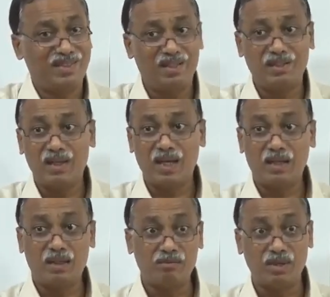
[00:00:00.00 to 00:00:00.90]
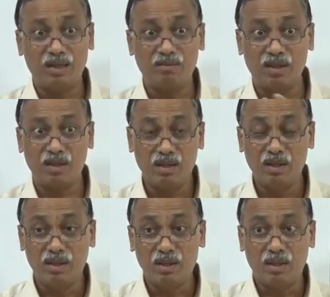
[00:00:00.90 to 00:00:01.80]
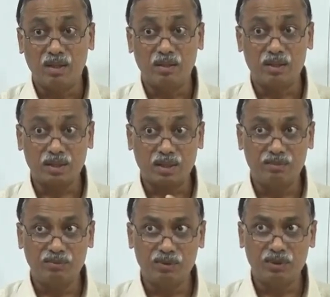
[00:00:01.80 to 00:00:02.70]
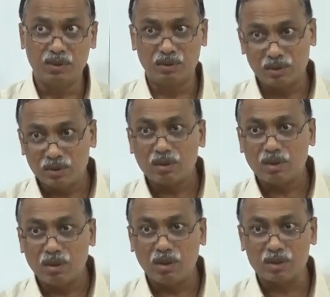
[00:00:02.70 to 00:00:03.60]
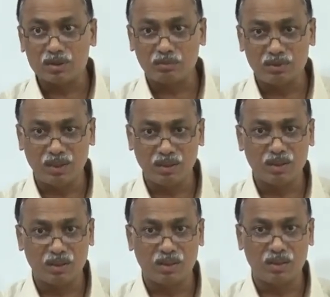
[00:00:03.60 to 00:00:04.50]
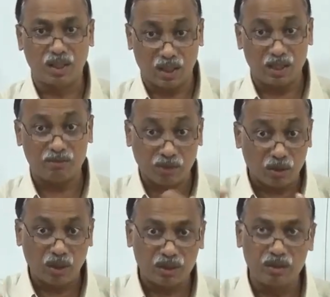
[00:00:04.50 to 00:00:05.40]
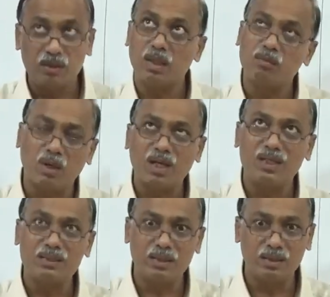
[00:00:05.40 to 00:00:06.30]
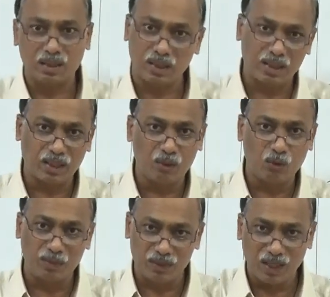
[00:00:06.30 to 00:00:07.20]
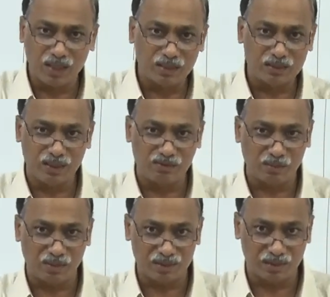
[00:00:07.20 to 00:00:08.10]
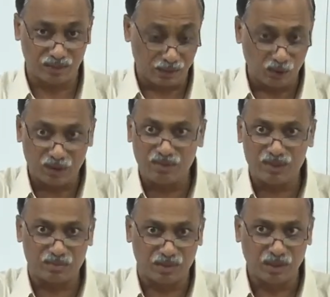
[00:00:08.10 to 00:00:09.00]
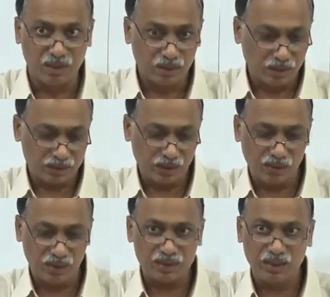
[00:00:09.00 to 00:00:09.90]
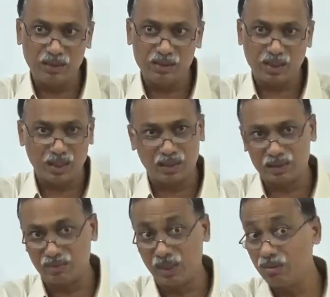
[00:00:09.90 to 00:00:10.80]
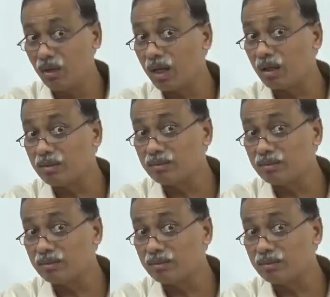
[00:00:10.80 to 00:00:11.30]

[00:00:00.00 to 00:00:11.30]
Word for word: in the diary. Whenever there is a confusion or something uh, I have forgotten that what I had set the target, I can open the diary and see it for myself. That motivates me. Let's see, you had set these targets, where you are,